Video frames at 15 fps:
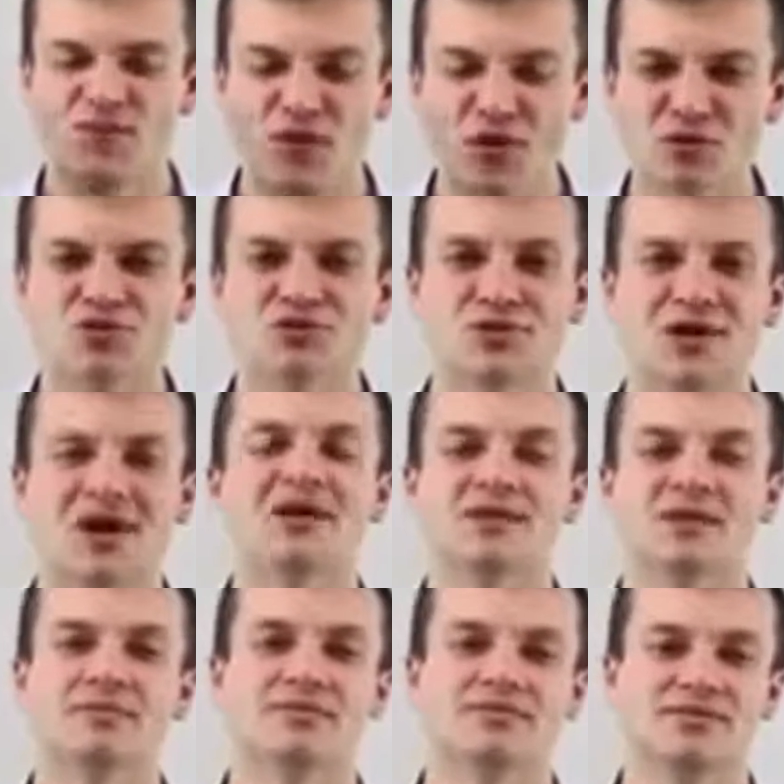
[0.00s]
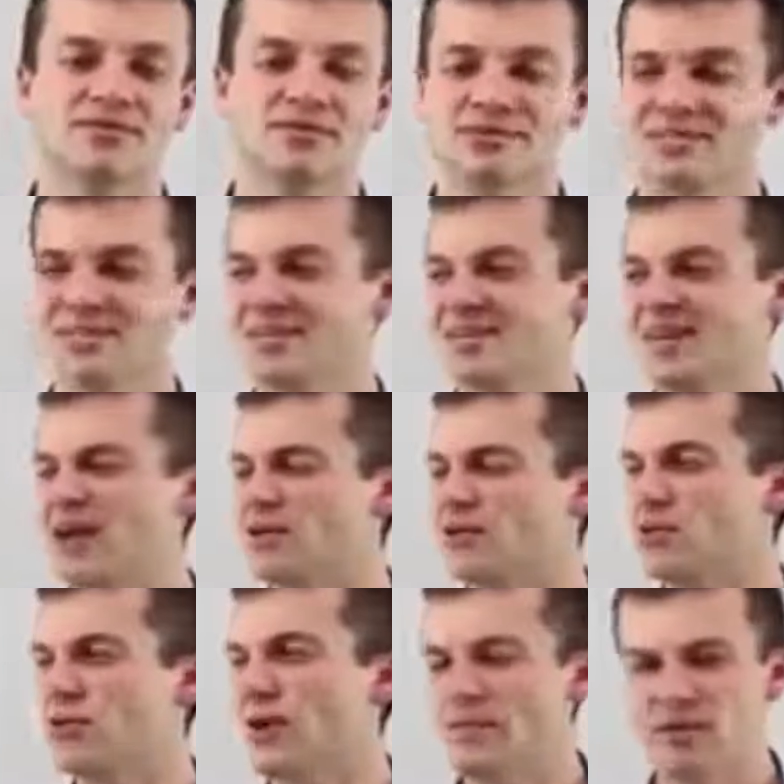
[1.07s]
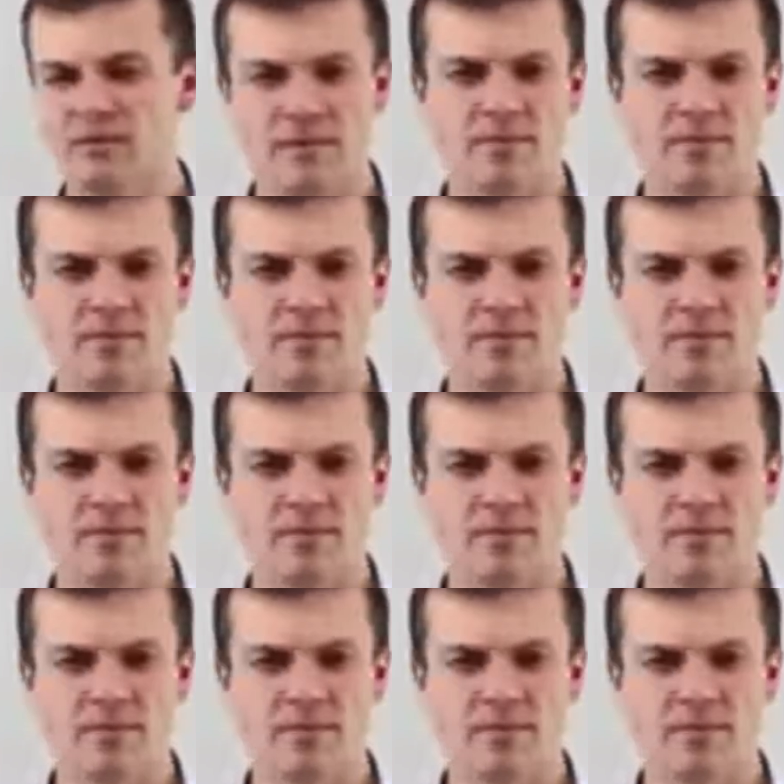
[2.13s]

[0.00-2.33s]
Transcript: Virtually unlimited. There is, I don't know